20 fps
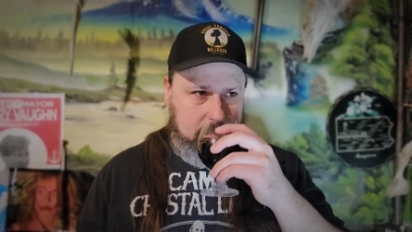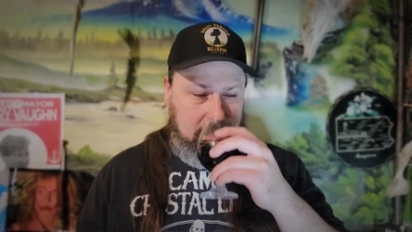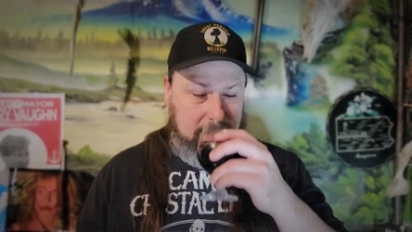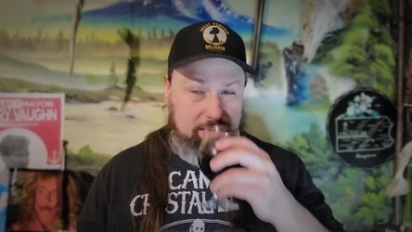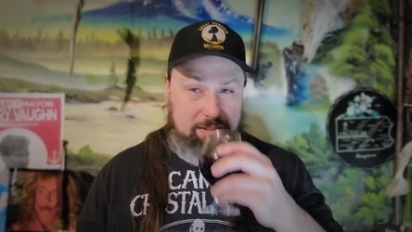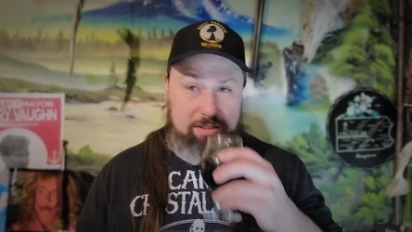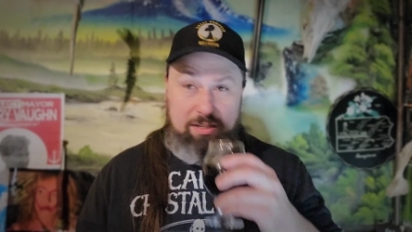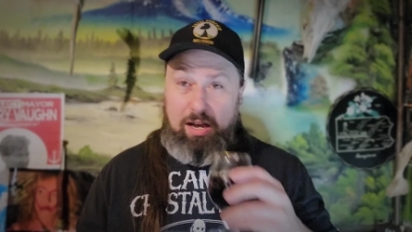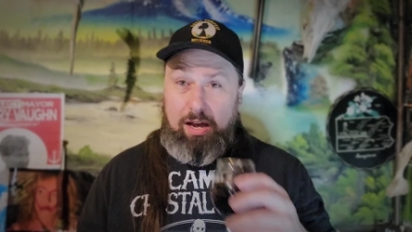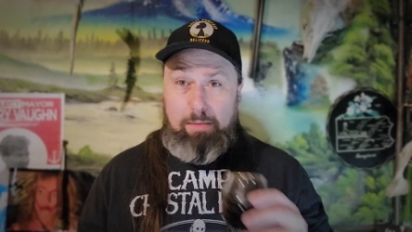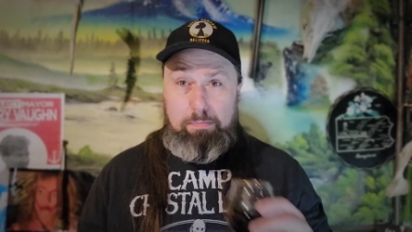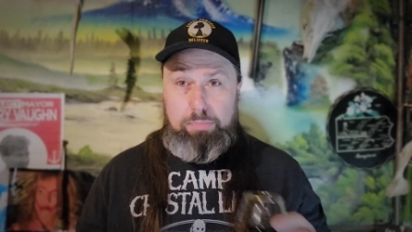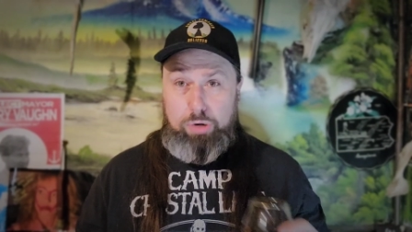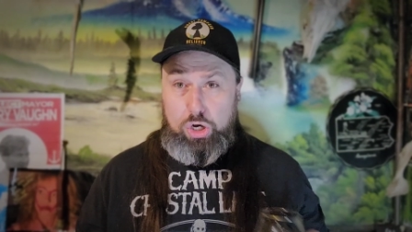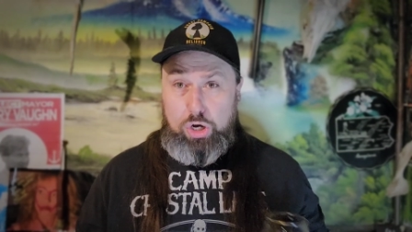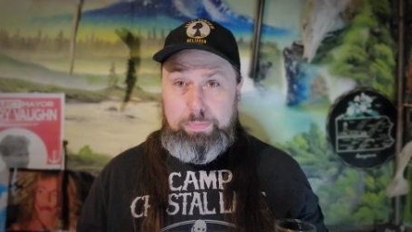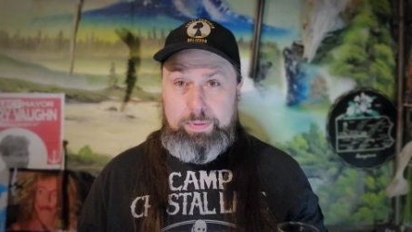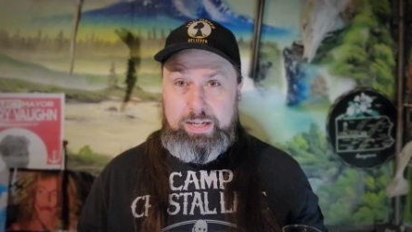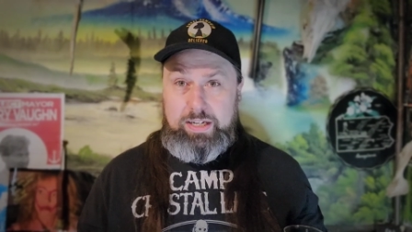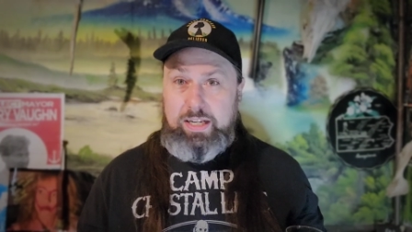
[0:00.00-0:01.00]
It's not
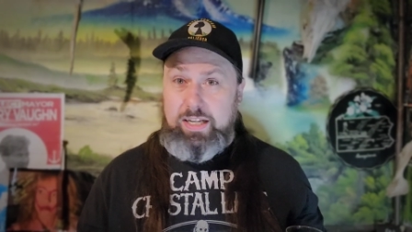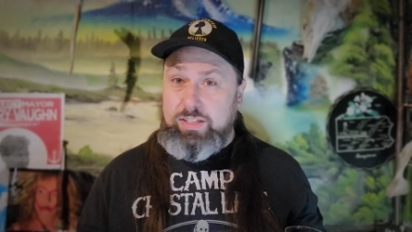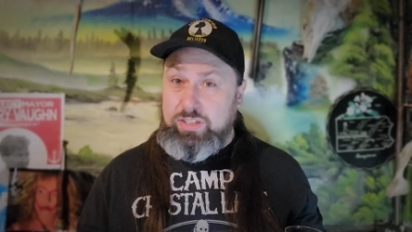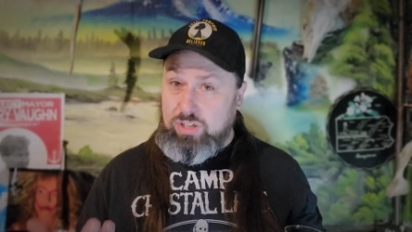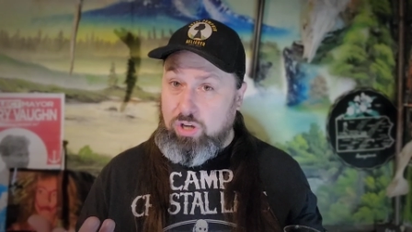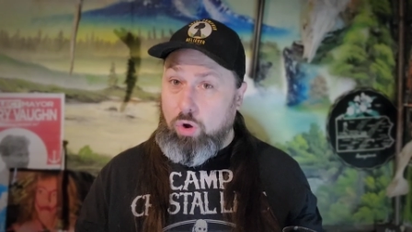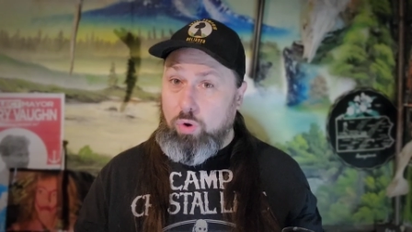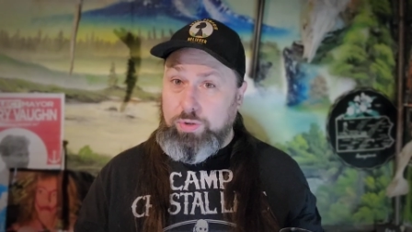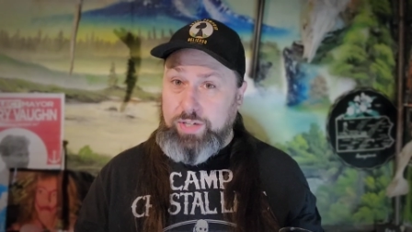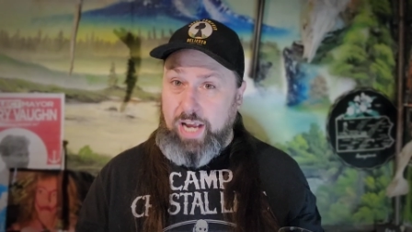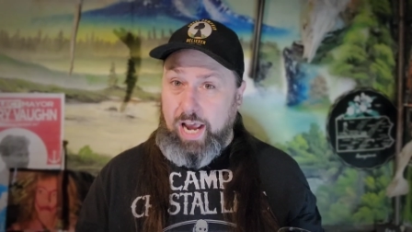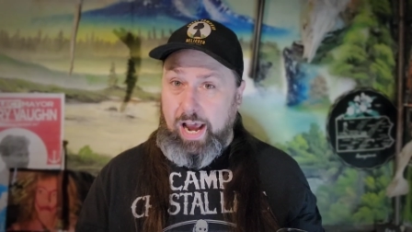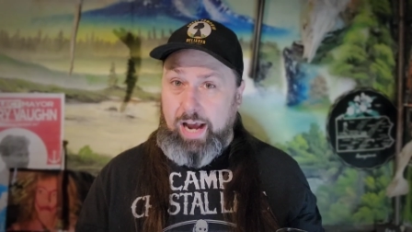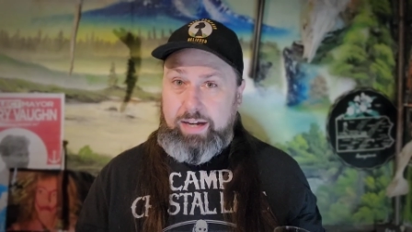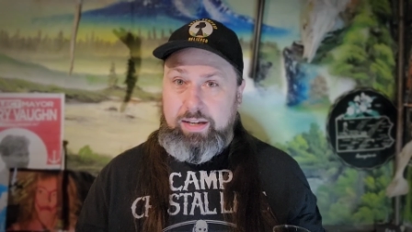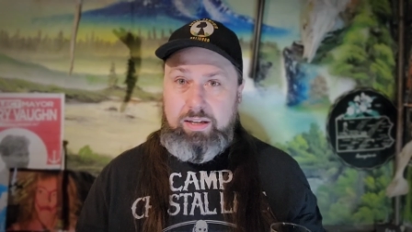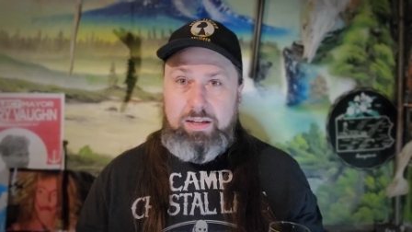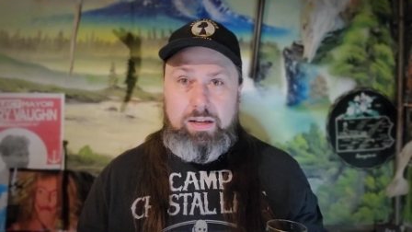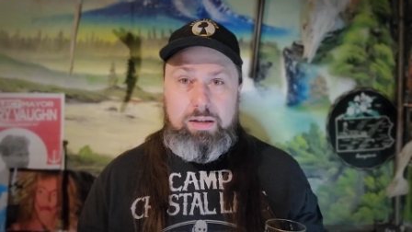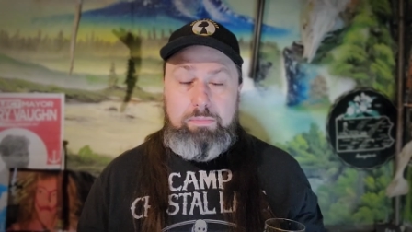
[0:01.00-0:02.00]
bourbon, it's
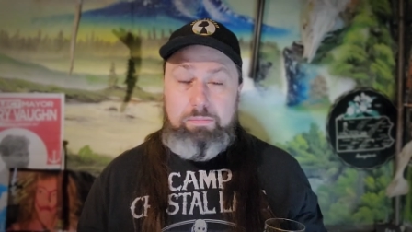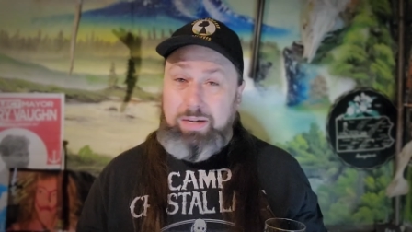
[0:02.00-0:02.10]
cognac.